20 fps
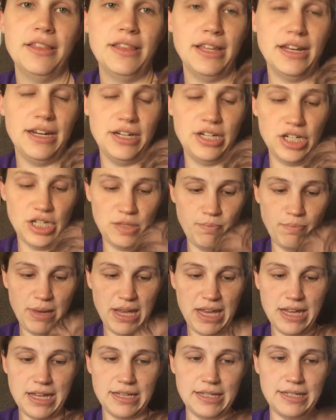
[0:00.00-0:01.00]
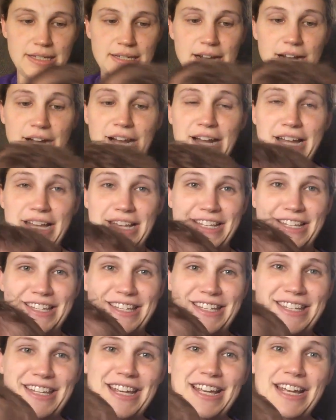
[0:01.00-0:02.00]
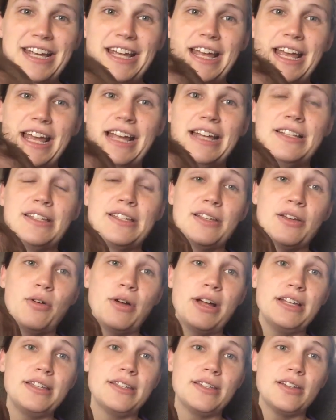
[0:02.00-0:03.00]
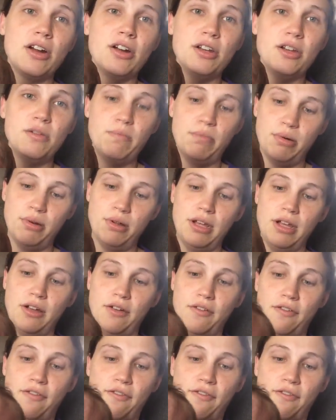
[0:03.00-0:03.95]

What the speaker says: that he just pees tons. And so I started putting a